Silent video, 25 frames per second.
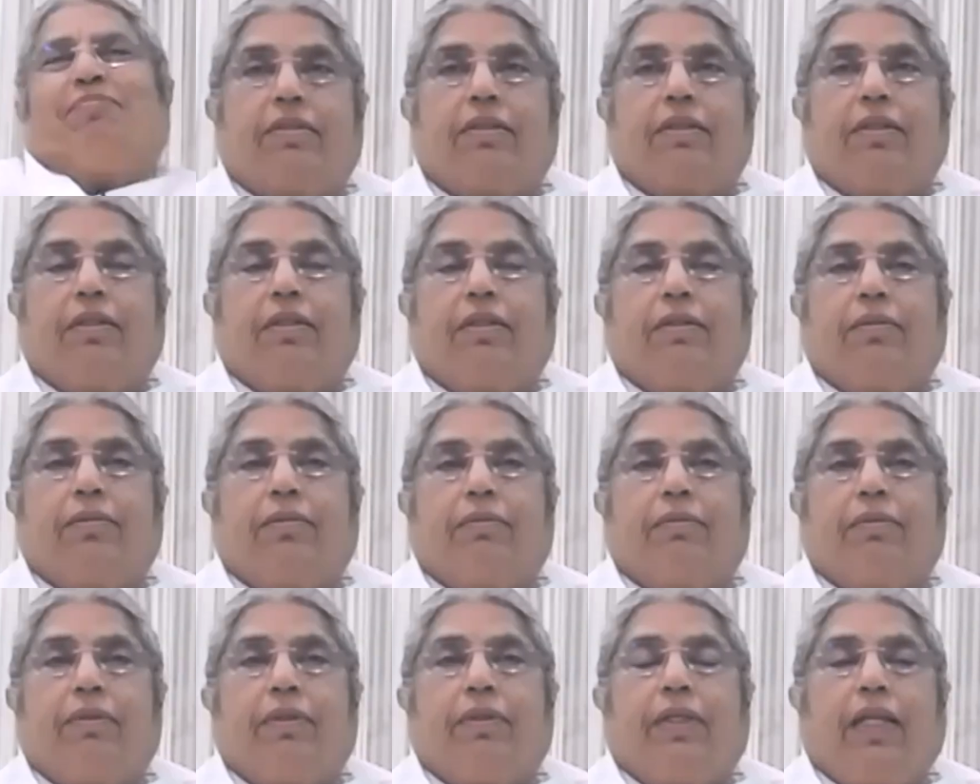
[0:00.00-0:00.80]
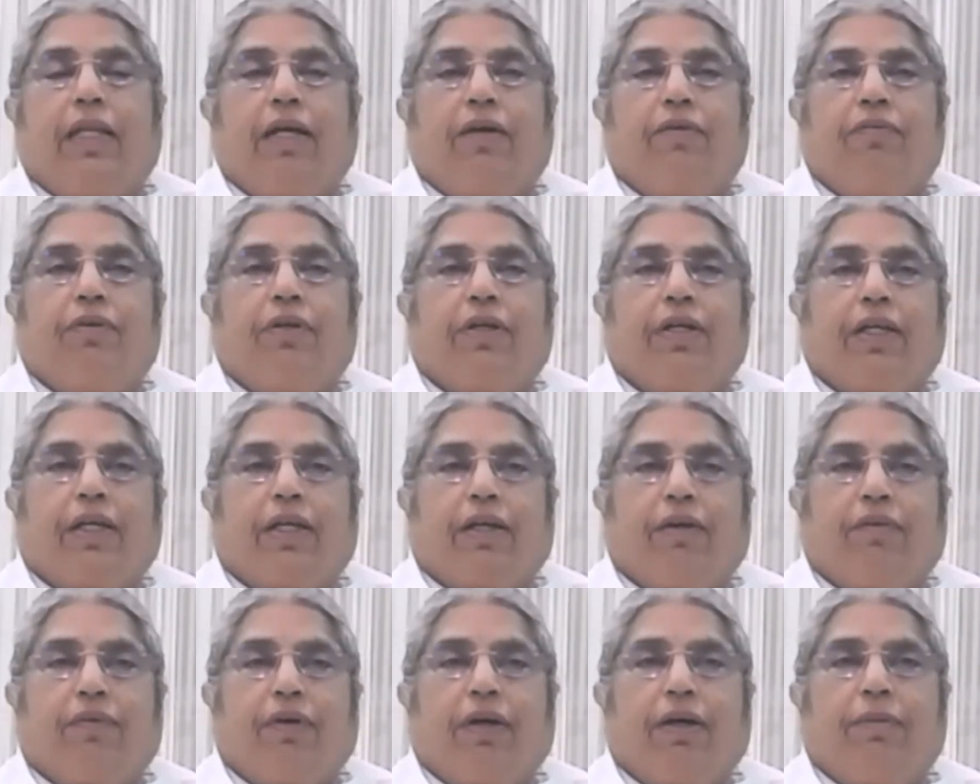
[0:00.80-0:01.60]
never
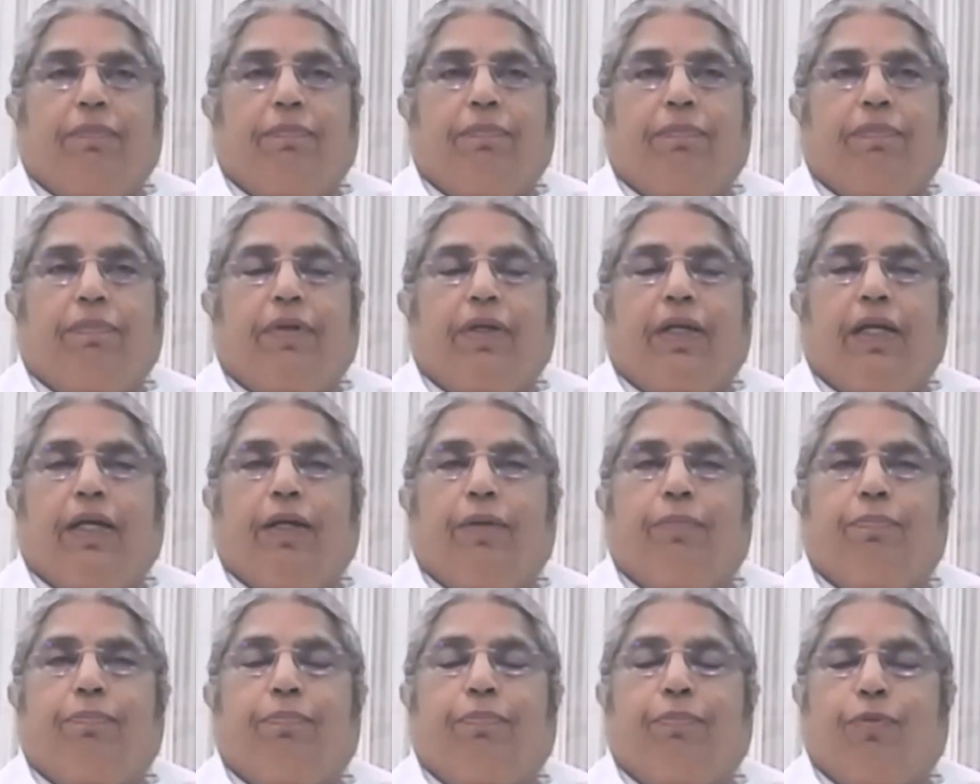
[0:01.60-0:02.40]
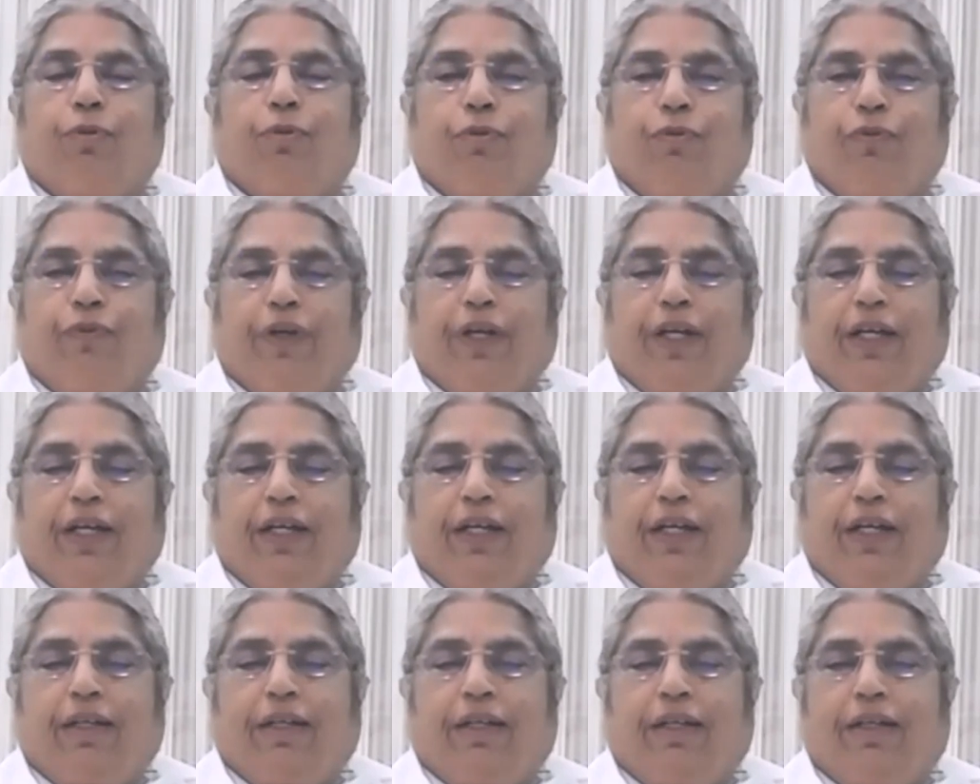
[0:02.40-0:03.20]
give up, keep
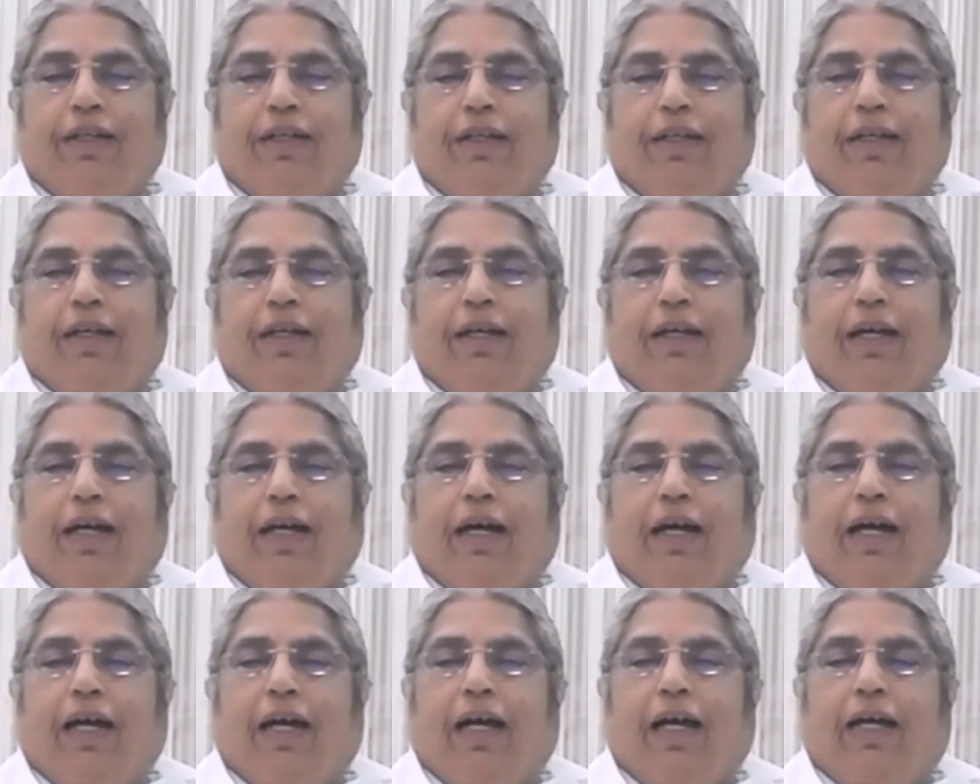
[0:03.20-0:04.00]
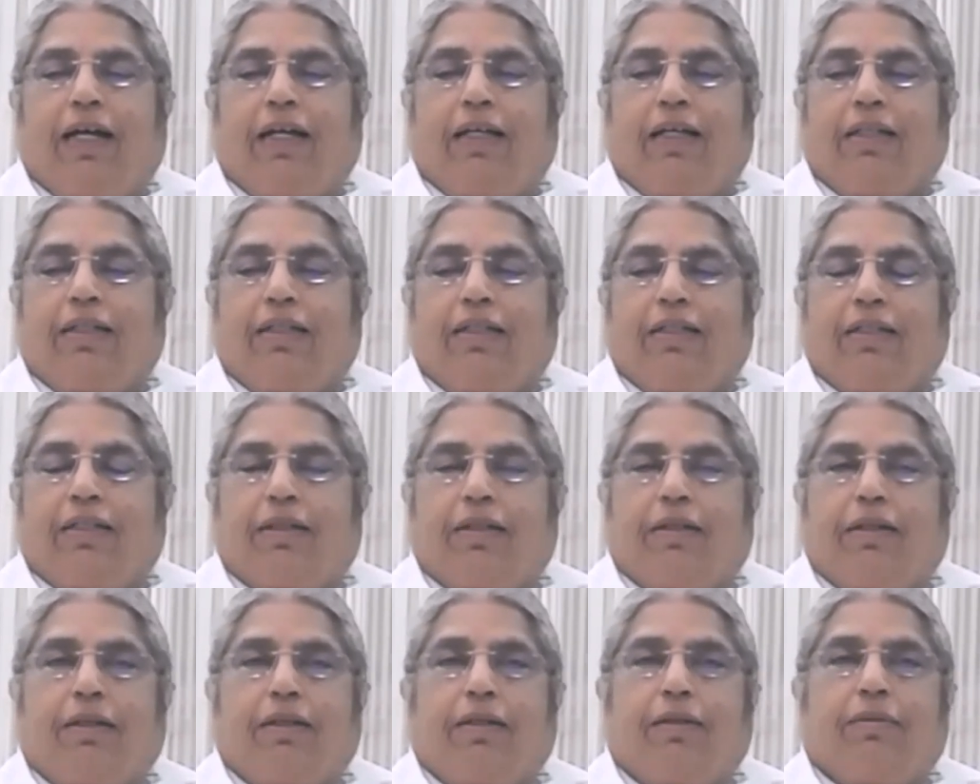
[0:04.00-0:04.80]
moving, and
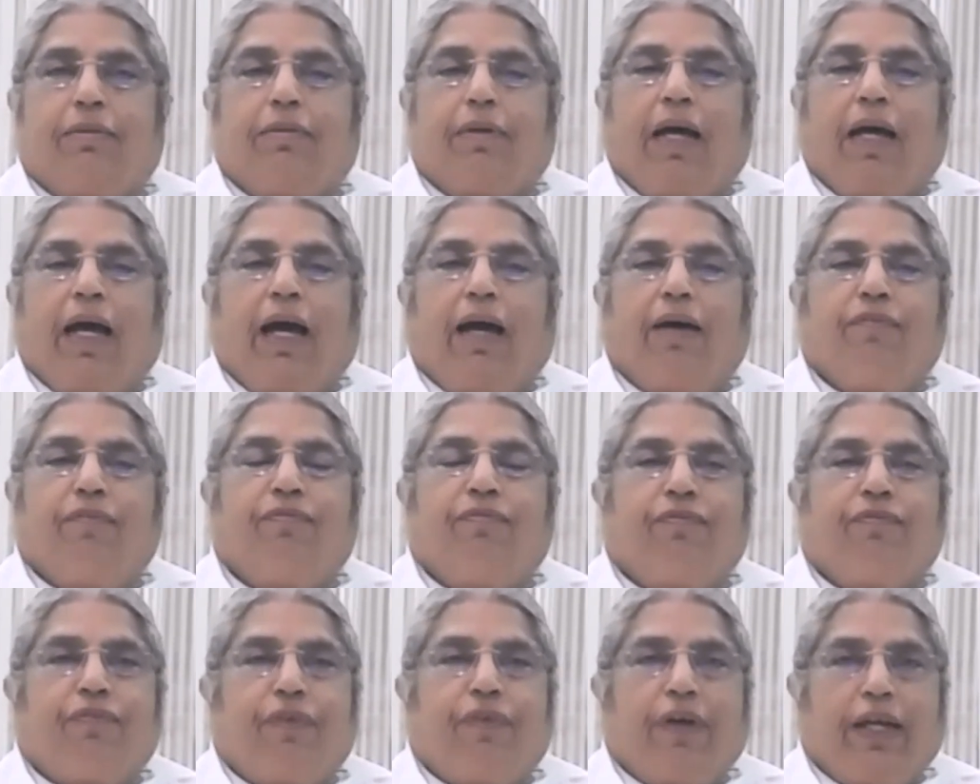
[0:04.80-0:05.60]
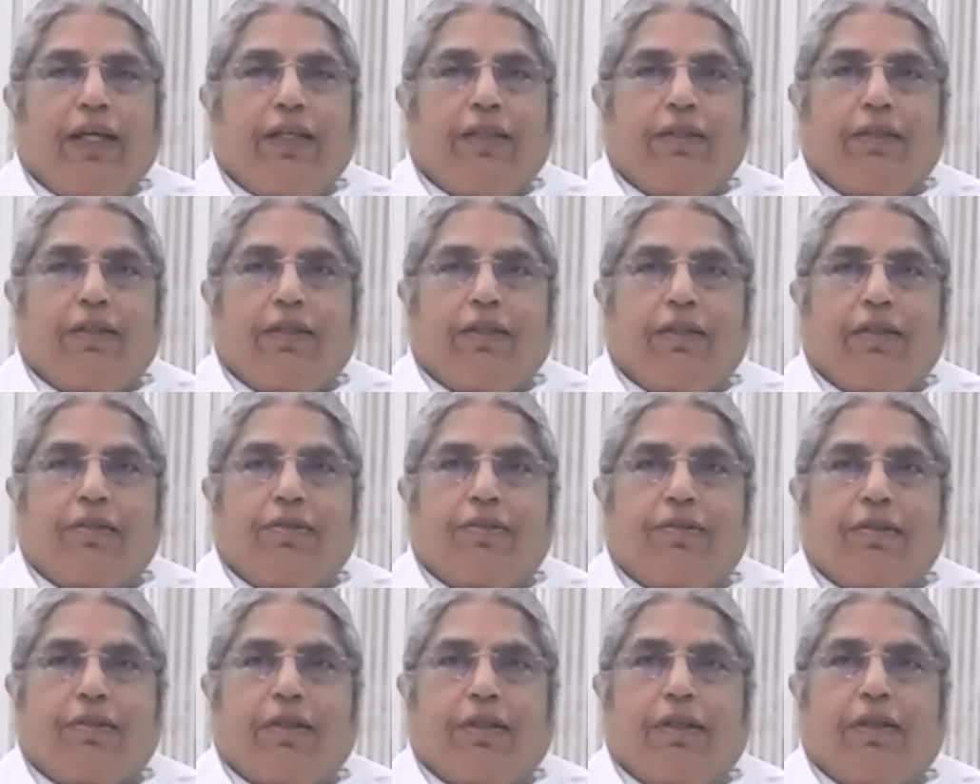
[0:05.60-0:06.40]
have faith in the
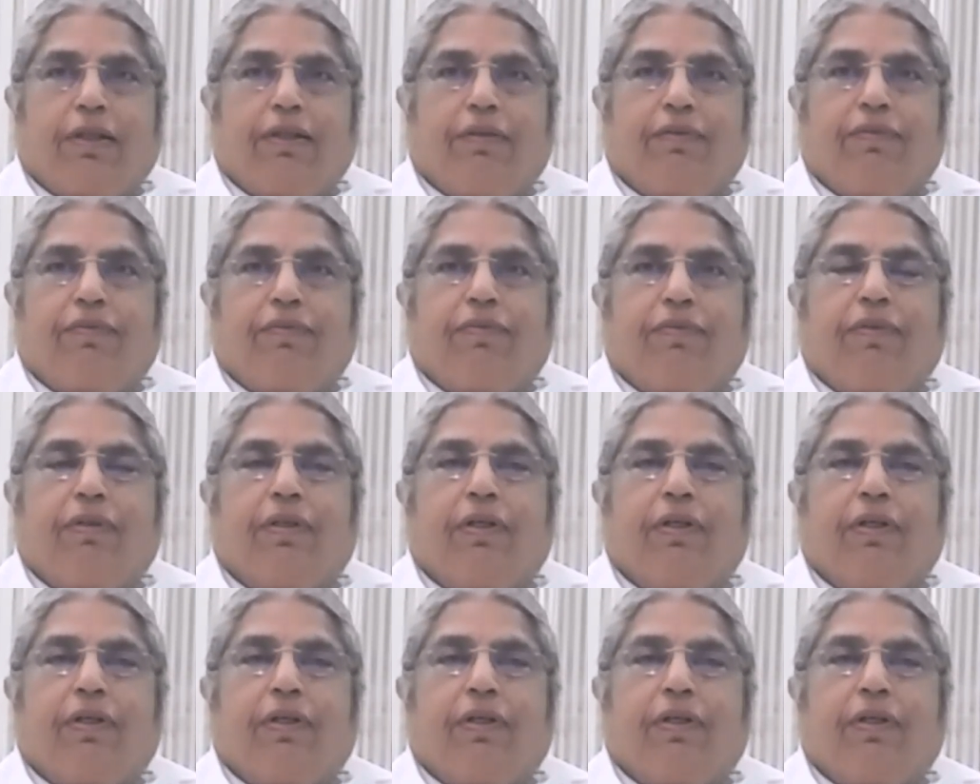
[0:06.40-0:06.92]
self,